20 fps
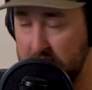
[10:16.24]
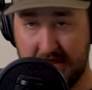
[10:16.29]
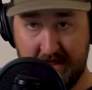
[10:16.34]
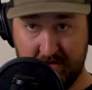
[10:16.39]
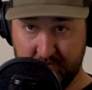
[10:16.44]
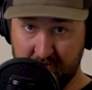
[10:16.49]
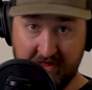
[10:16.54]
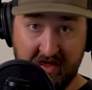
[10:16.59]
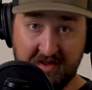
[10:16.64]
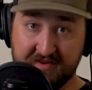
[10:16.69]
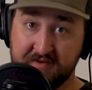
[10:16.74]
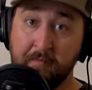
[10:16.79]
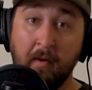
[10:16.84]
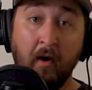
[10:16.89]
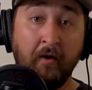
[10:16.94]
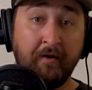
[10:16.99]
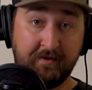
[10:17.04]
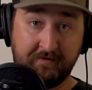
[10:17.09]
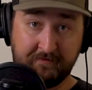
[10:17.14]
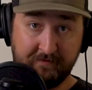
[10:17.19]
Emma, that's
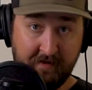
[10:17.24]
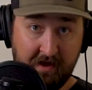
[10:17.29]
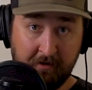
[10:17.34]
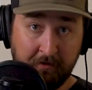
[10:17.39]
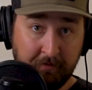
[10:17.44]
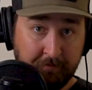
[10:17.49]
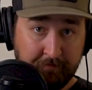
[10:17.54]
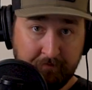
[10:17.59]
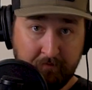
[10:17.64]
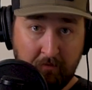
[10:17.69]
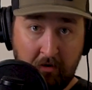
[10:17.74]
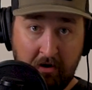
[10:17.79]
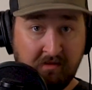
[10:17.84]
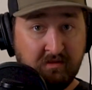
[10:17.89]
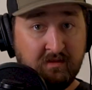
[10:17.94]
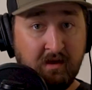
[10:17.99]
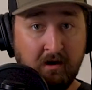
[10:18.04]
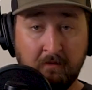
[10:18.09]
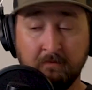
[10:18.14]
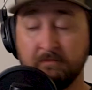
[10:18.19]
party foul
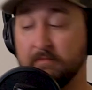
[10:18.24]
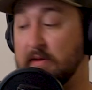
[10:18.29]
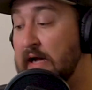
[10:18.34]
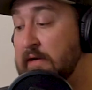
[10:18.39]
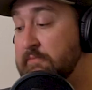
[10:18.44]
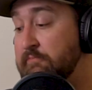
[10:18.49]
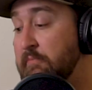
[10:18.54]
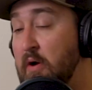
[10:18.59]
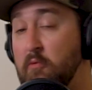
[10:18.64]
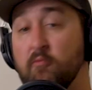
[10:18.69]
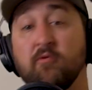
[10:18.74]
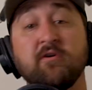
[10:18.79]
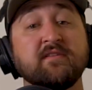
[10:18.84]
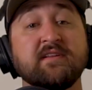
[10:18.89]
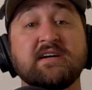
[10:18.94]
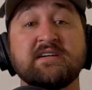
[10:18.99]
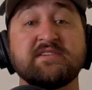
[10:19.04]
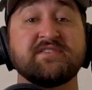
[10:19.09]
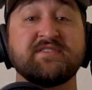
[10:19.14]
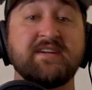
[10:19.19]
right there. I, I will
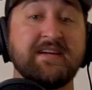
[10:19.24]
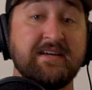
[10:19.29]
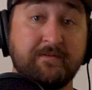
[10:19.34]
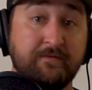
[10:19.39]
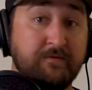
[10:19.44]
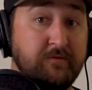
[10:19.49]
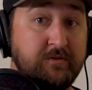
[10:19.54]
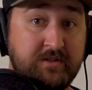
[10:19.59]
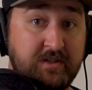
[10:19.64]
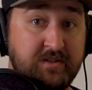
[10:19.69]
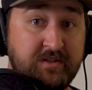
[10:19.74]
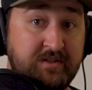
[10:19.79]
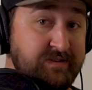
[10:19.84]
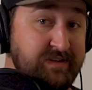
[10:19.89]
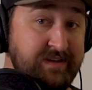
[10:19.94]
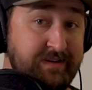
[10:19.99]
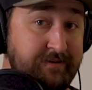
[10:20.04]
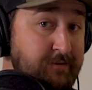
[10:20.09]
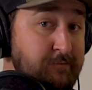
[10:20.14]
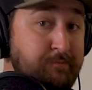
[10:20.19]
not stand for such
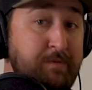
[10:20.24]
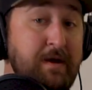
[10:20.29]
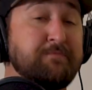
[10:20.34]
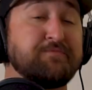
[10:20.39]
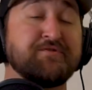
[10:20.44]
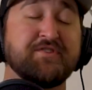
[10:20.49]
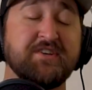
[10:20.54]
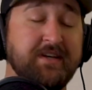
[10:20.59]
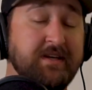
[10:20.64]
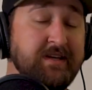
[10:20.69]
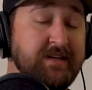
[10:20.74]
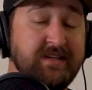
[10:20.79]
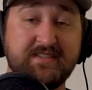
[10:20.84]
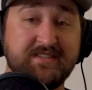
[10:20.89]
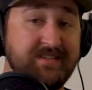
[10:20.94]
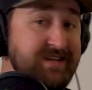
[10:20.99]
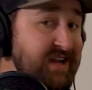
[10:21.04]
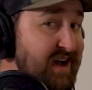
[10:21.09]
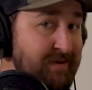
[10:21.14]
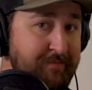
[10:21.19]
slander. Pepsi
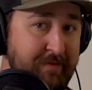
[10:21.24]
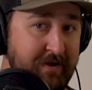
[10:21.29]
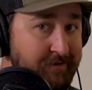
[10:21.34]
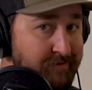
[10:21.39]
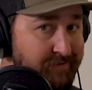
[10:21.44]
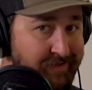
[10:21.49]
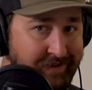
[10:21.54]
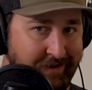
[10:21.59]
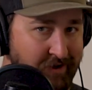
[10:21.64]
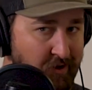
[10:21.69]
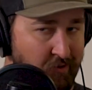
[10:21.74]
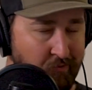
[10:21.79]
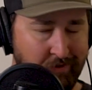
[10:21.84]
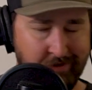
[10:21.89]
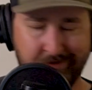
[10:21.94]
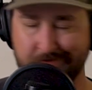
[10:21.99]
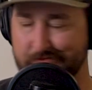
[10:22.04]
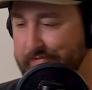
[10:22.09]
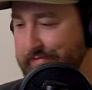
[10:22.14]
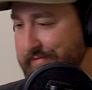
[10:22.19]
is not better than
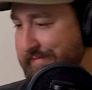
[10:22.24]
Coke.